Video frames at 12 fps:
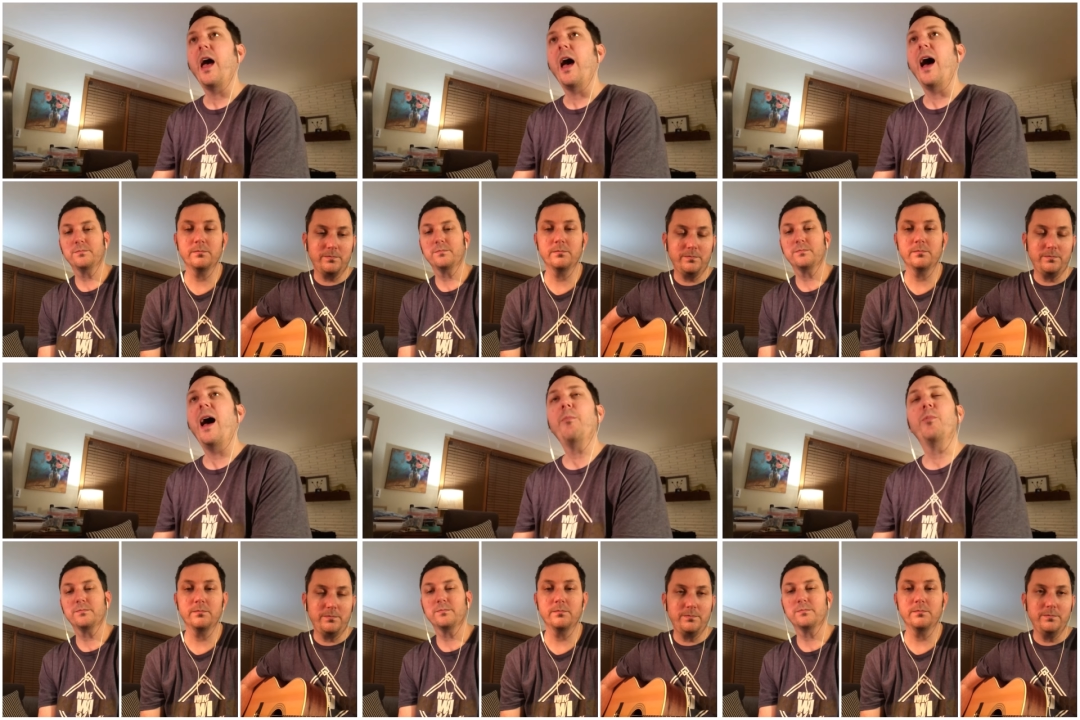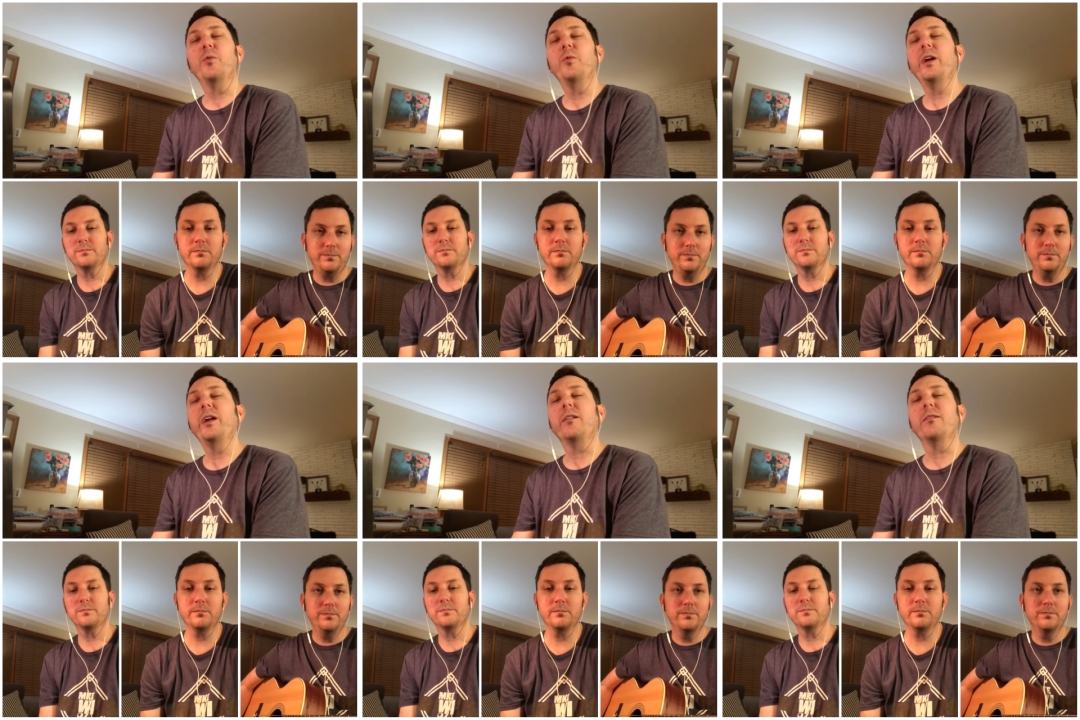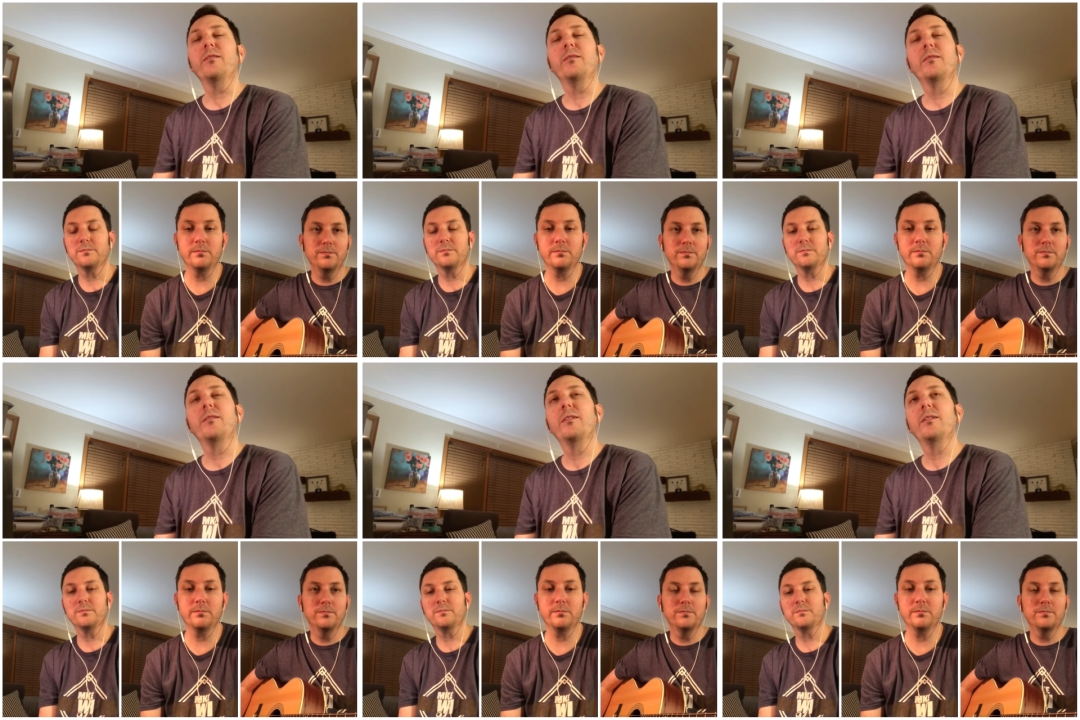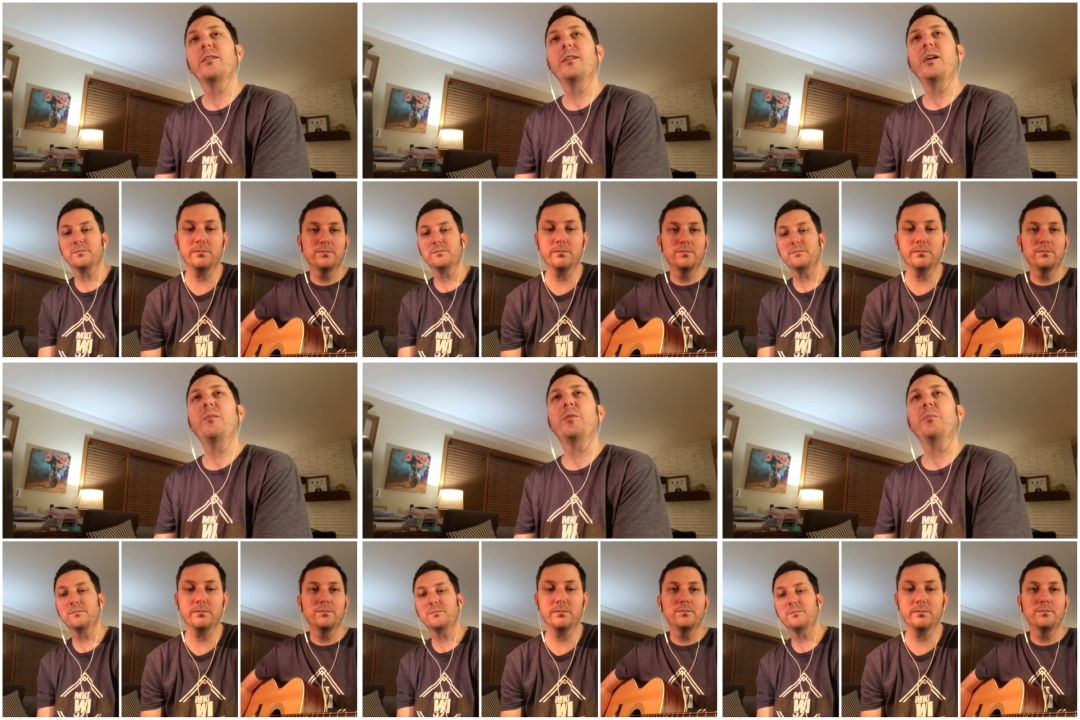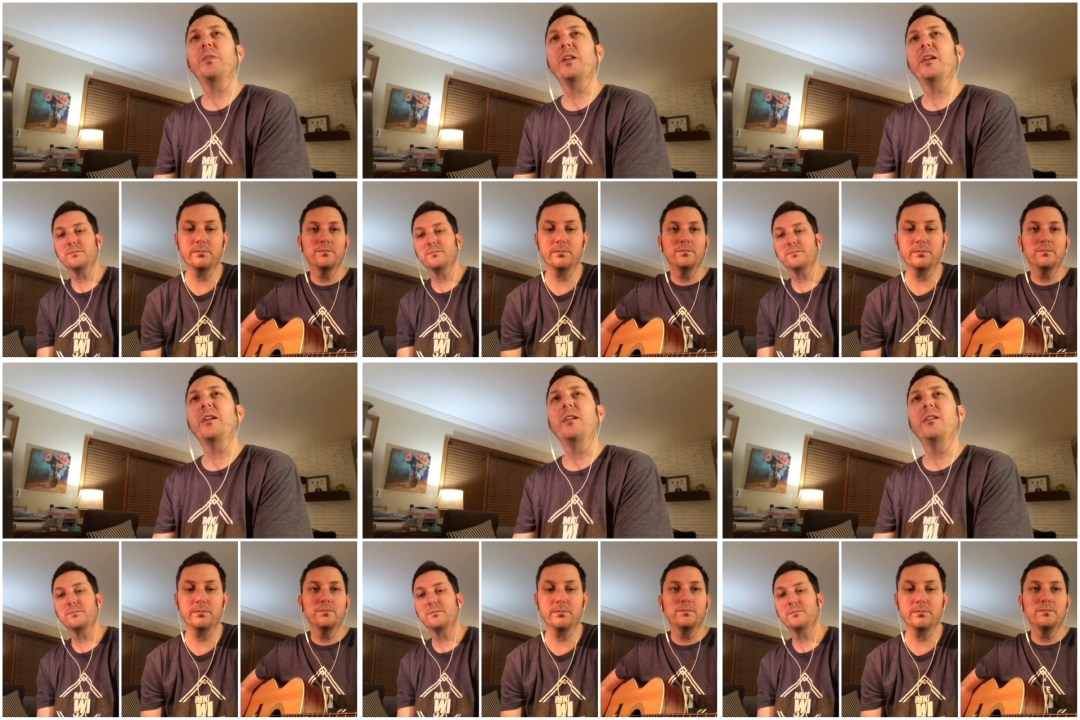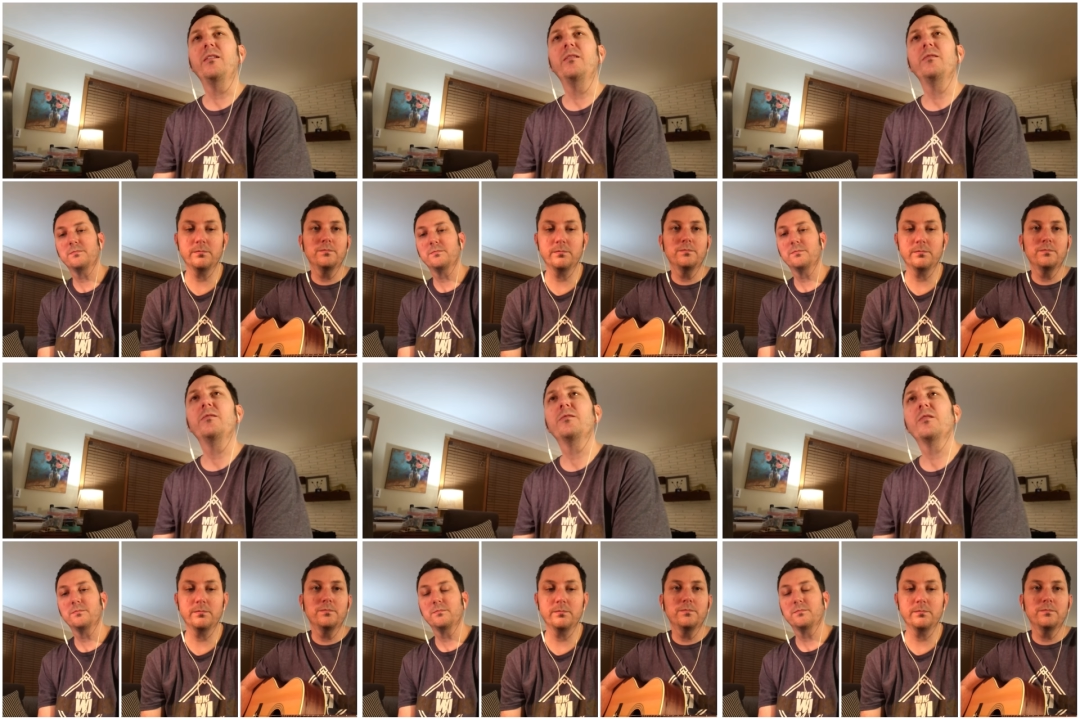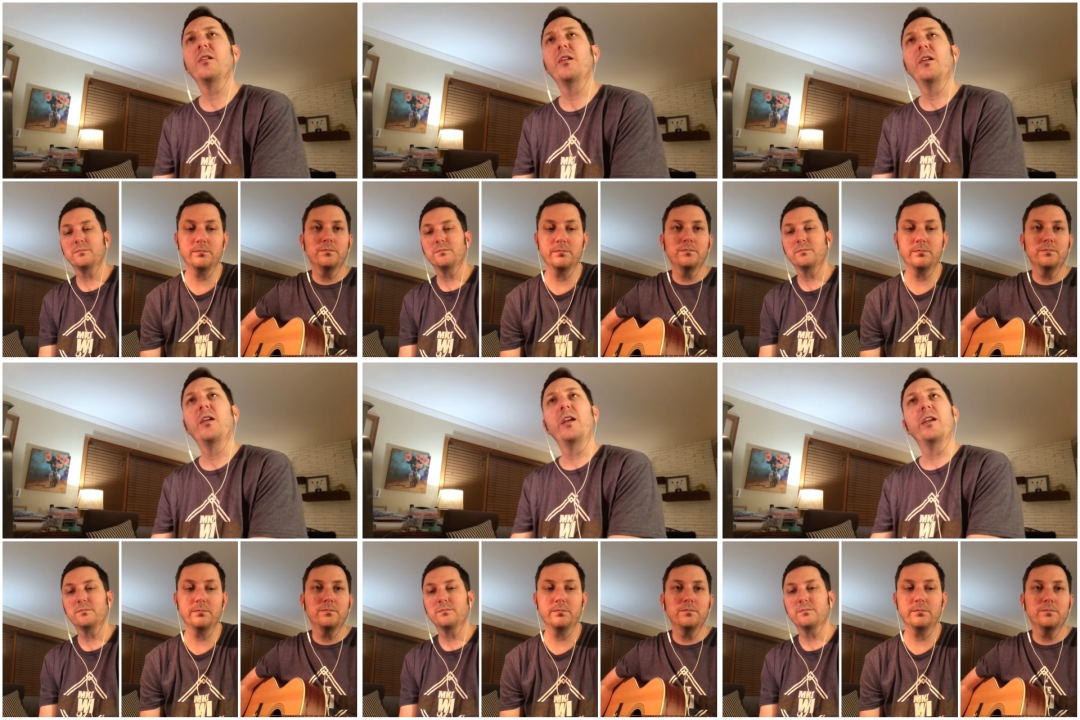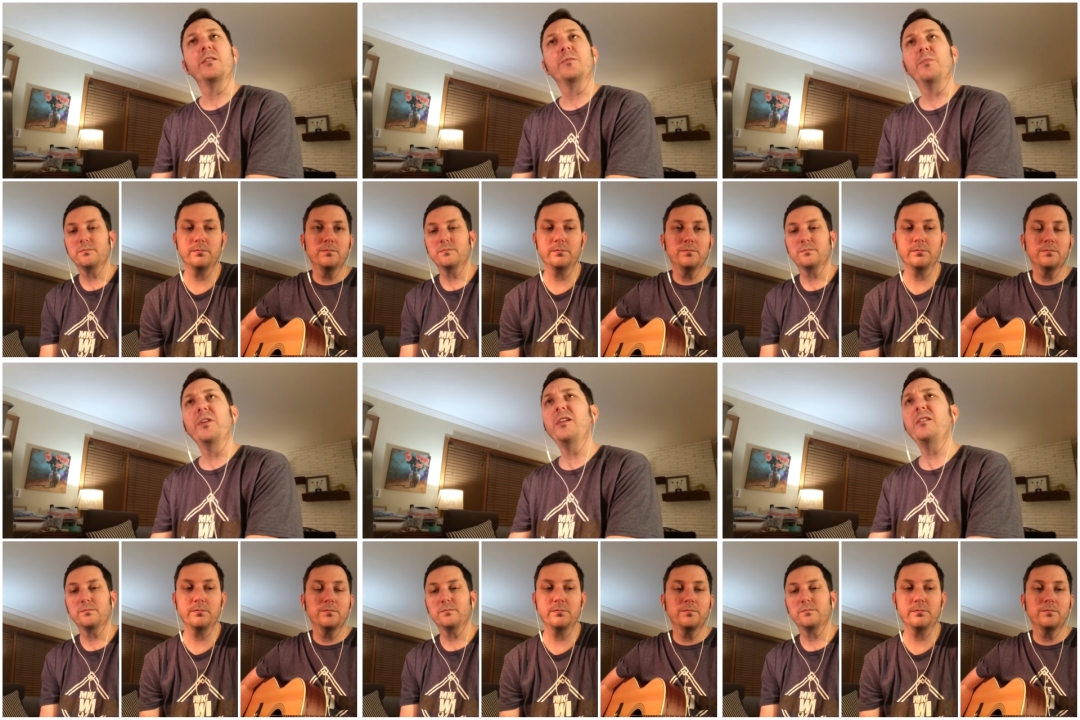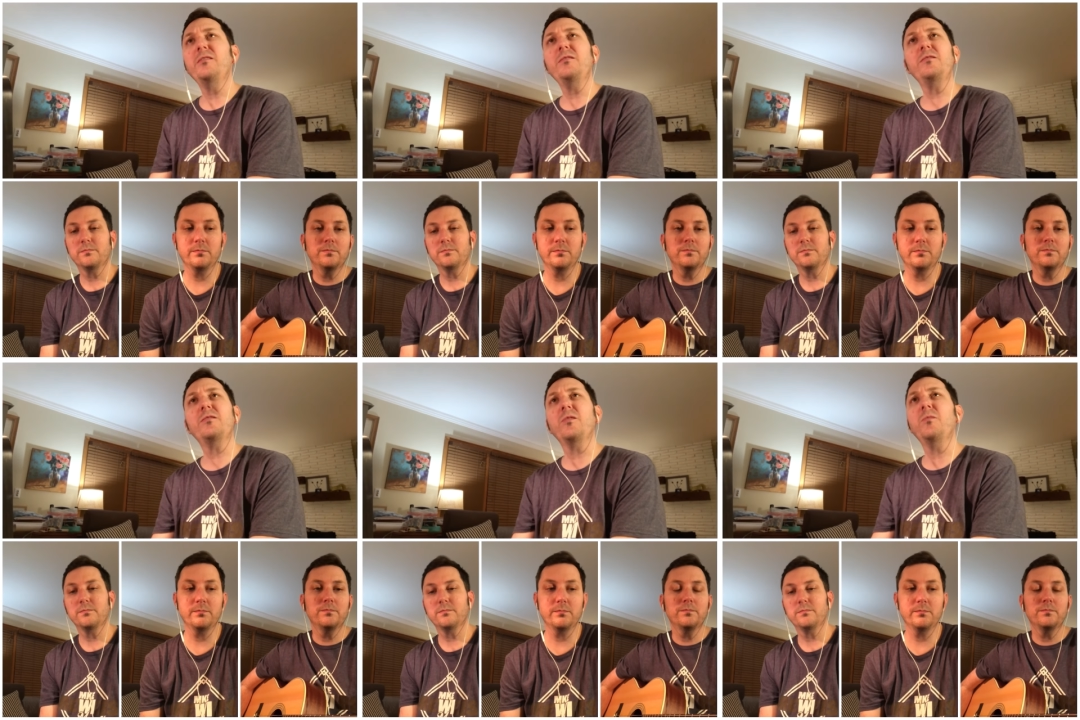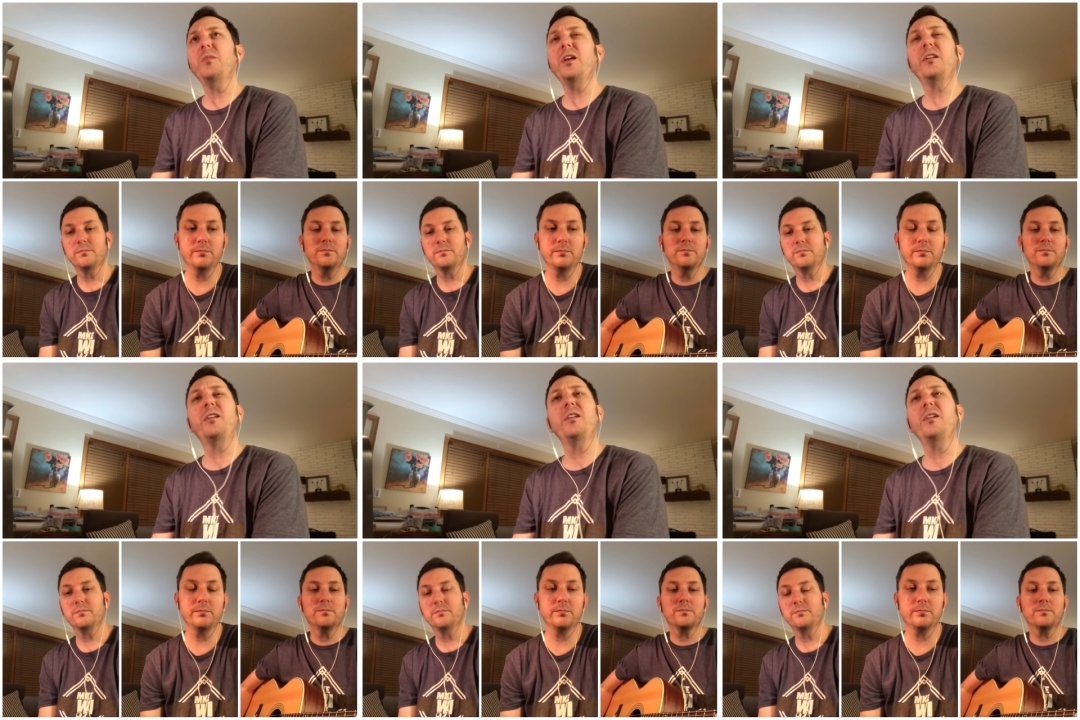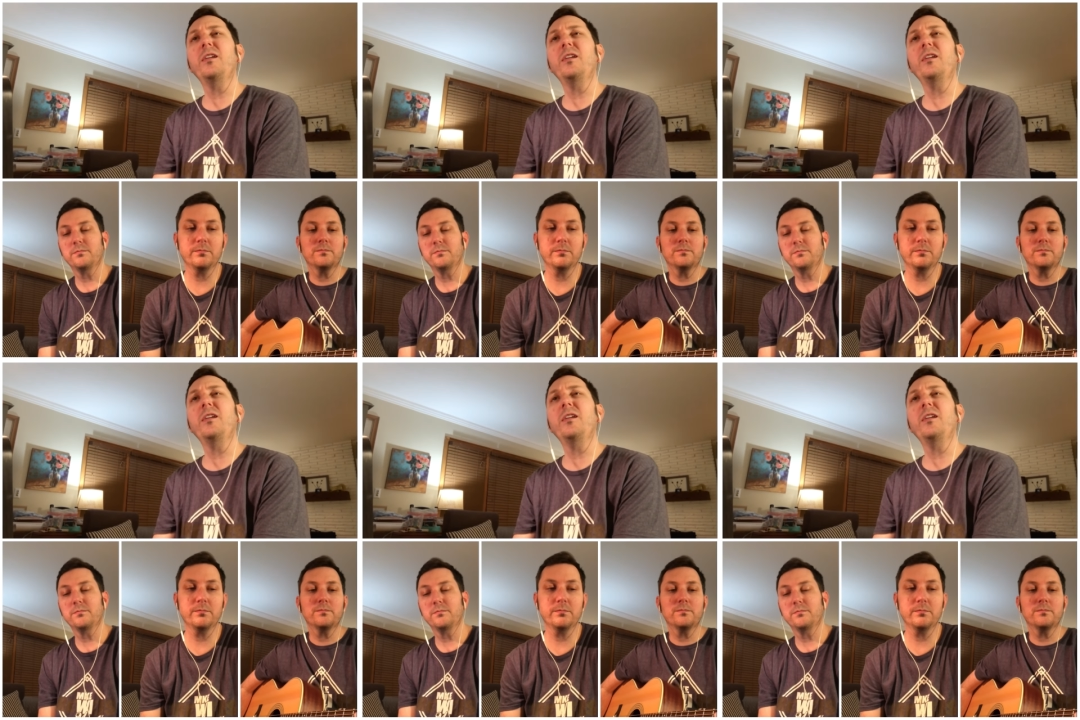Speaker 1: Operator, number please. It's been so many